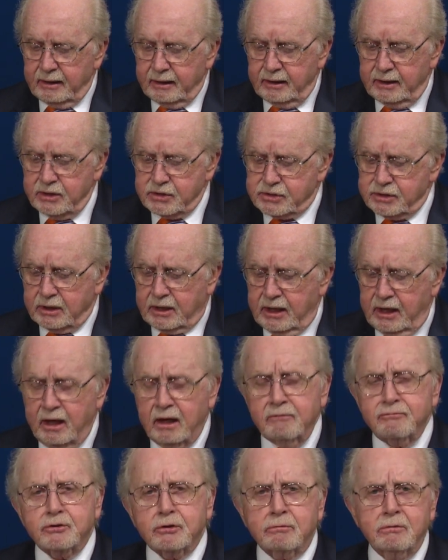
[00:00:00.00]
is the
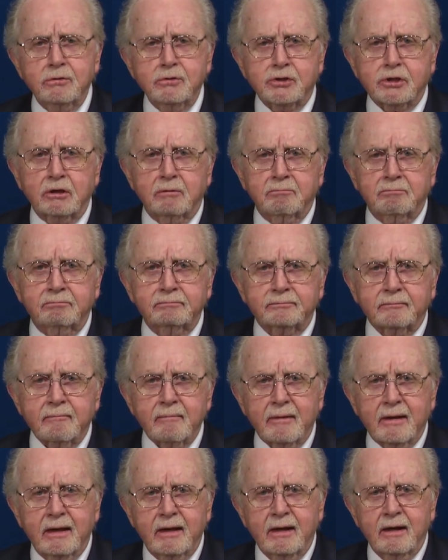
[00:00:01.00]
King of Jerusalem.
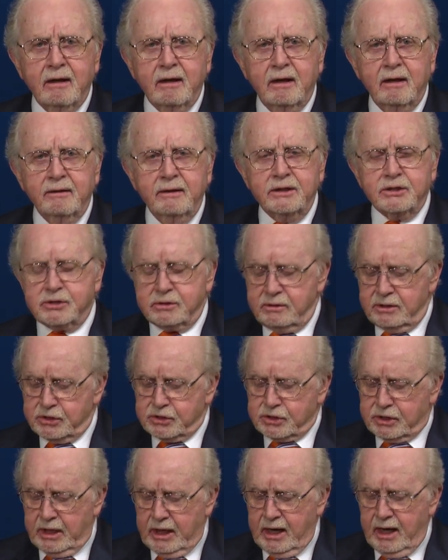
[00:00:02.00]

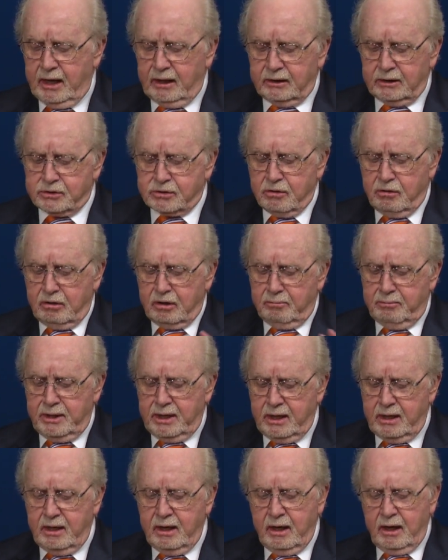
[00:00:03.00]
This king that's going to
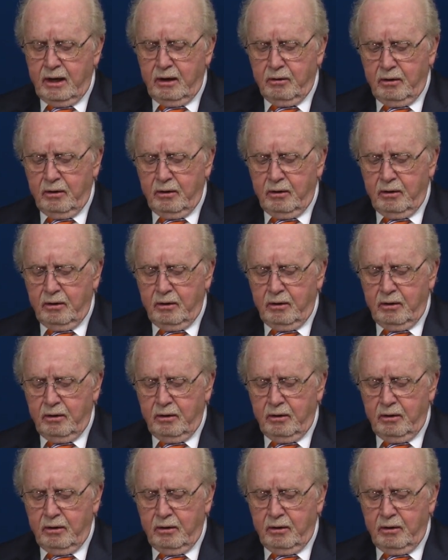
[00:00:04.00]
be